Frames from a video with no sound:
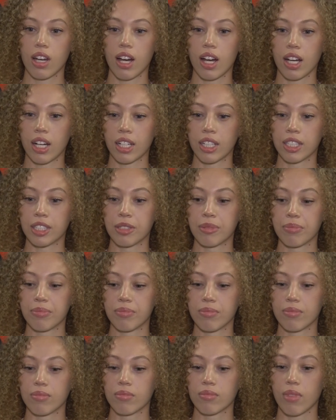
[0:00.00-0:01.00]

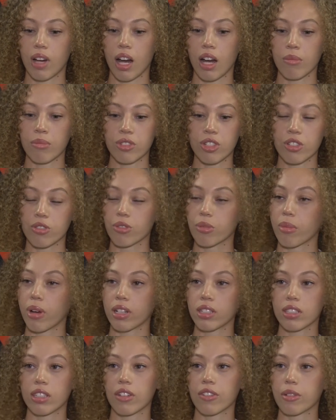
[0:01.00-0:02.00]
I'm just
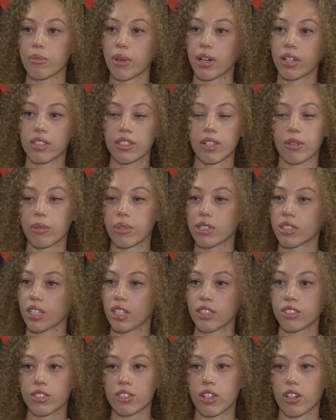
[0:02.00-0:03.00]
reminding everybody that we're
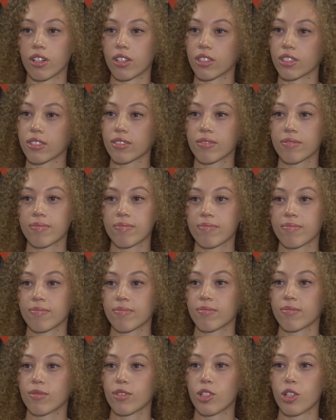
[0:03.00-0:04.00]
the underdog.
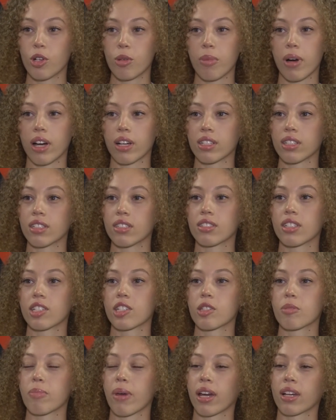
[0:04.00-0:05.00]
Nobody is
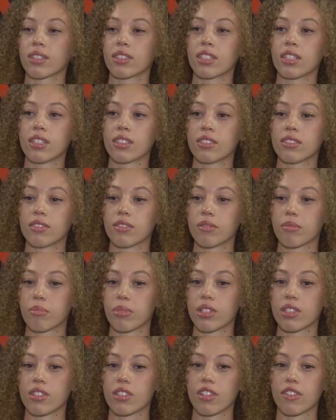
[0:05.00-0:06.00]
expecting
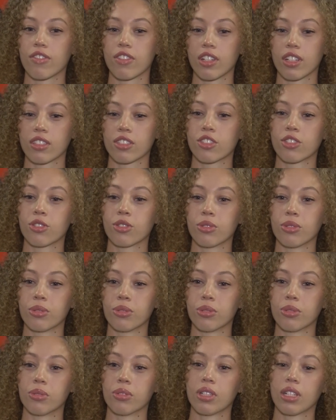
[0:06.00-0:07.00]
Pacific
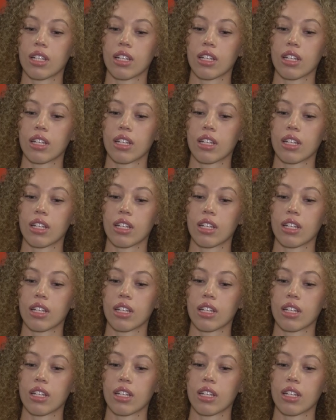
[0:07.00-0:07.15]
to